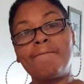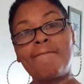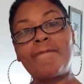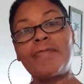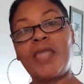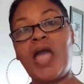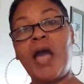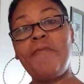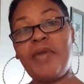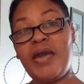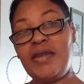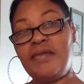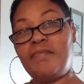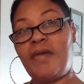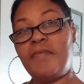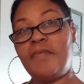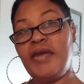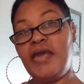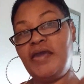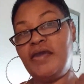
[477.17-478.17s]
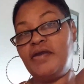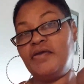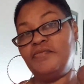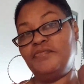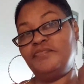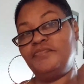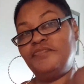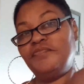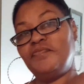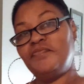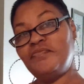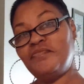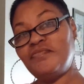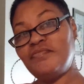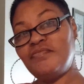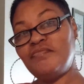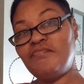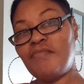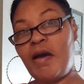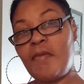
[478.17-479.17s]
I painted my bed,
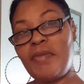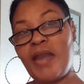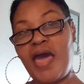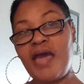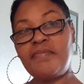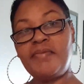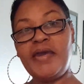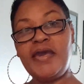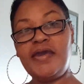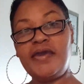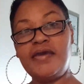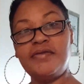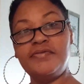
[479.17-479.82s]
my black bed.